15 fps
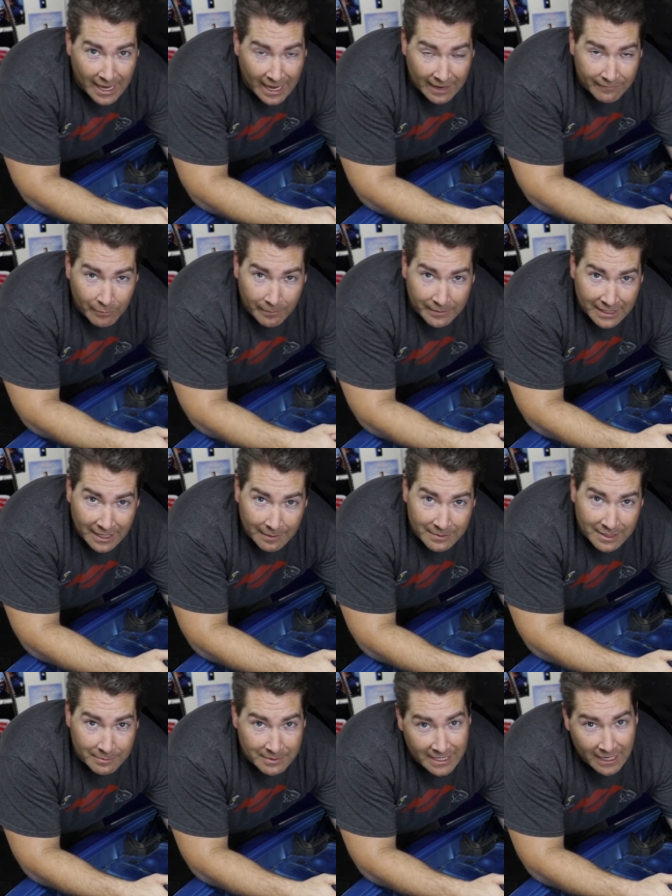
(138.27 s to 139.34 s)
And if you want to be kept
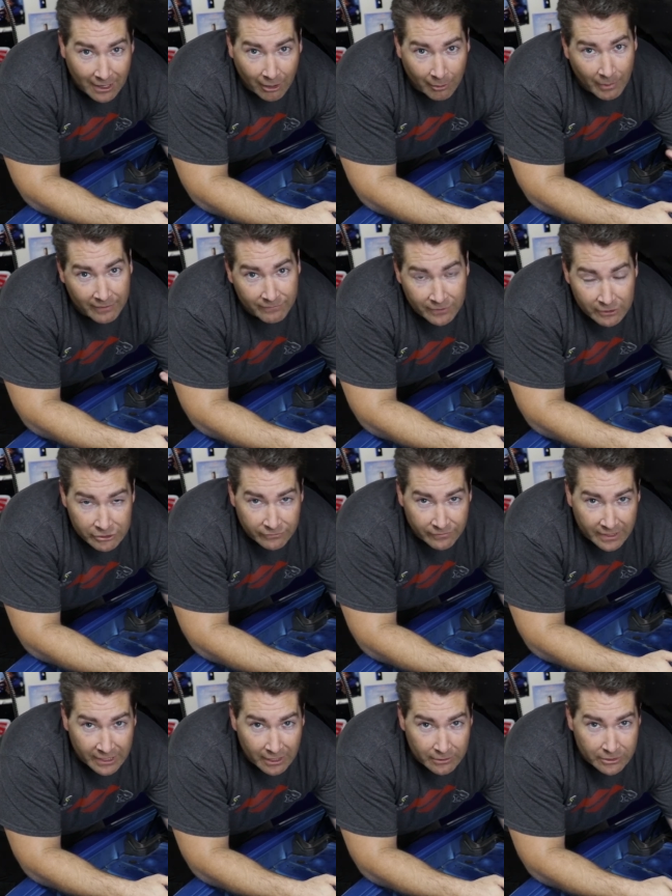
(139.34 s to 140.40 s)
up to date on my future
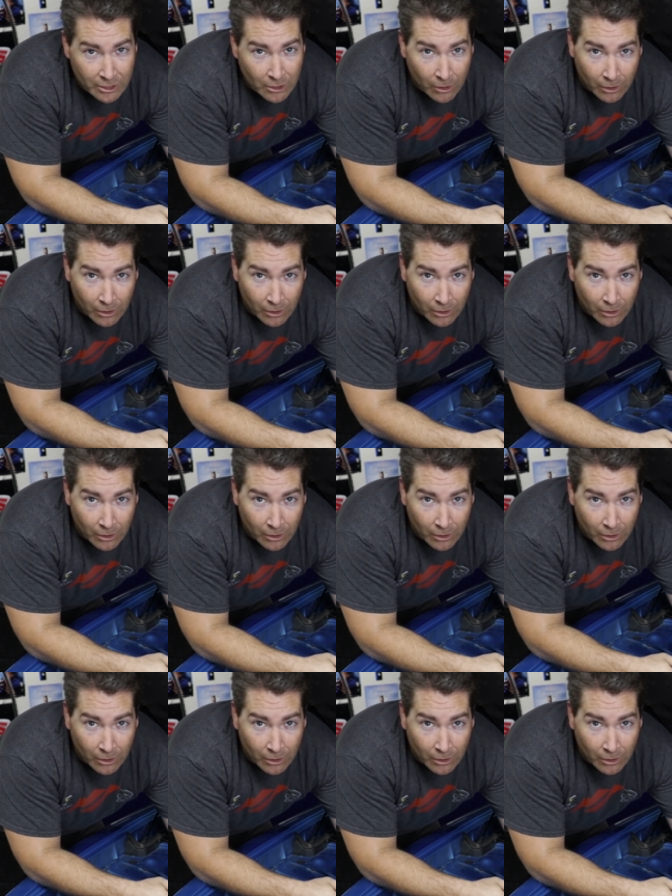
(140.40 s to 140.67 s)
videos,